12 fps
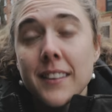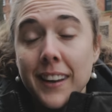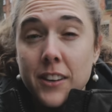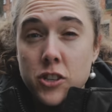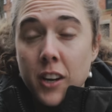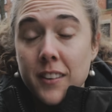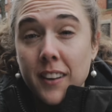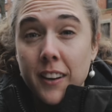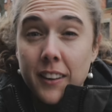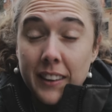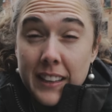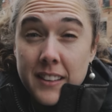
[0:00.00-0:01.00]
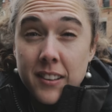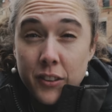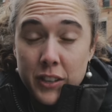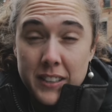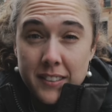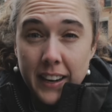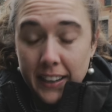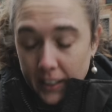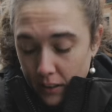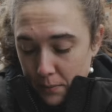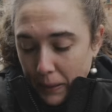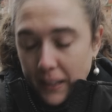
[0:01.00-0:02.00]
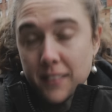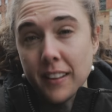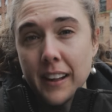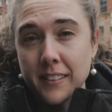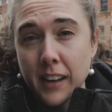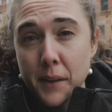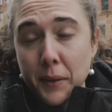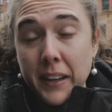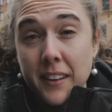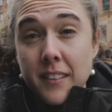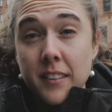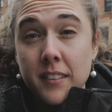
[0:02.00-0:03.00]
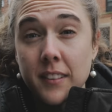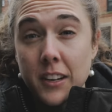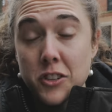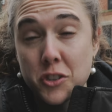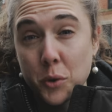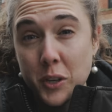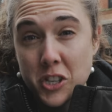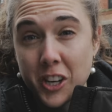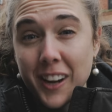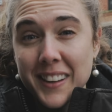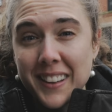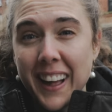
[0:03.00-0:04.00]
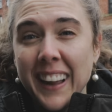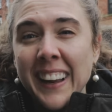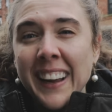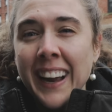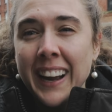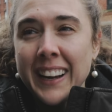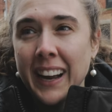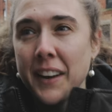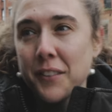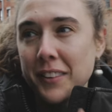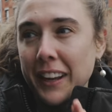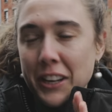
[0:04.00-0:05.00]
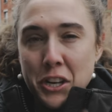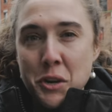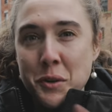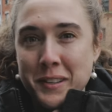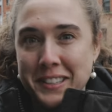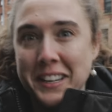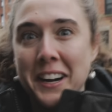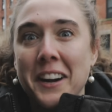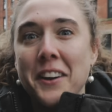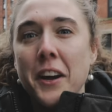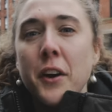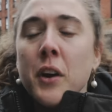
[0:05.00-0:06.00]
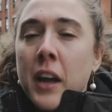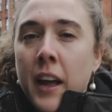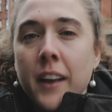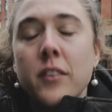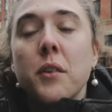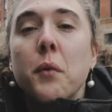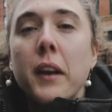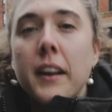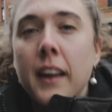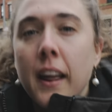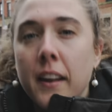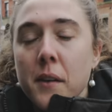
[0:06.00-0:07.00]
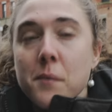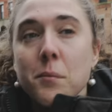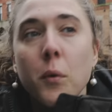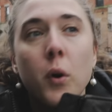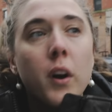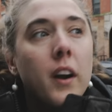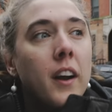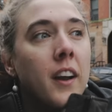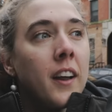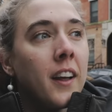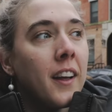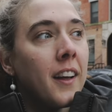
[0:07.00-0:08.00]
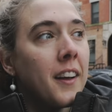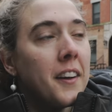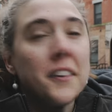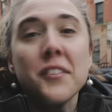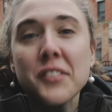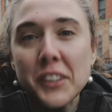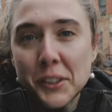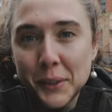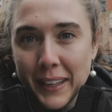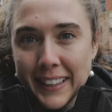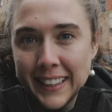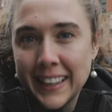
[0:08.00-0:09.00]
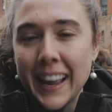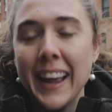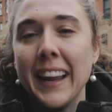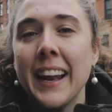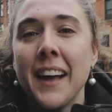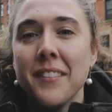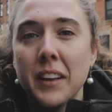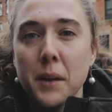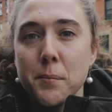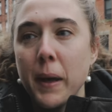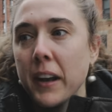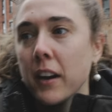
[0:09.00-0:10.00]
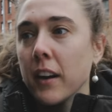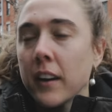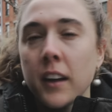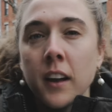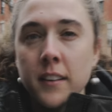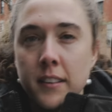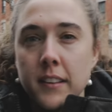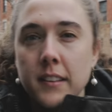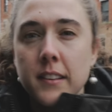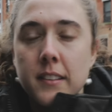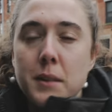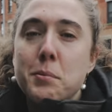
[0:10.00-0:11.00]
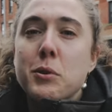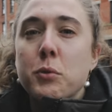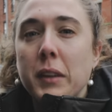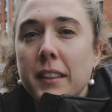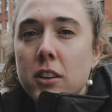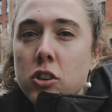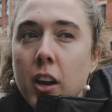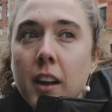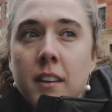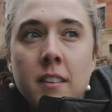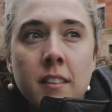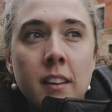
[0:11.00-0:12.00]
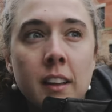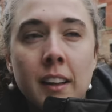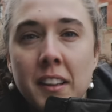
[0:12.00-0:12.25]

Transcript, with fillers: is to get shots that are at least three seconds because last time I did such short shots that it kind of was like too staccato. And so I want to get it more fluid today and have like a better consistency between the shots. I